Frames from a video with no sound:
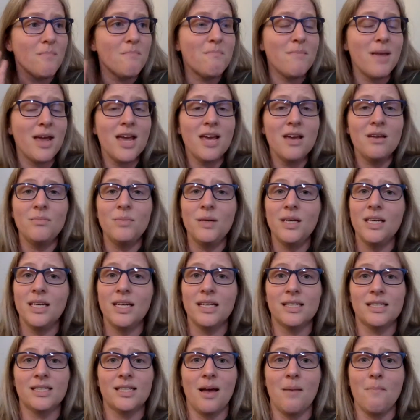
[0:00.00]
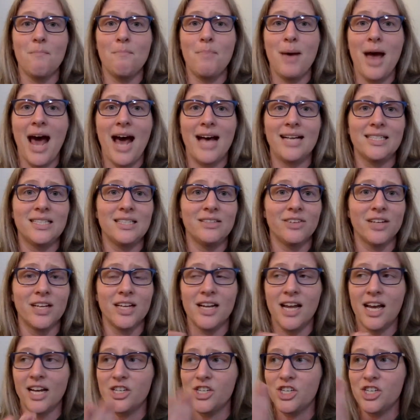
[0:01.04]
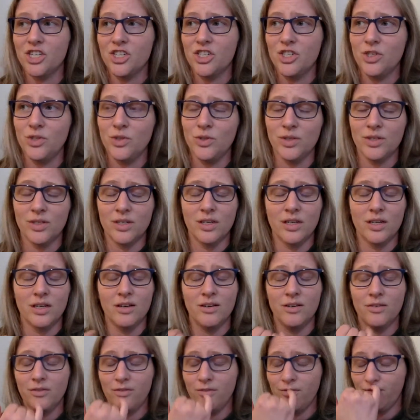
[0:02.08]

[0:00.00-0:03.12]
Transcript: Maybe it's some passive connection to the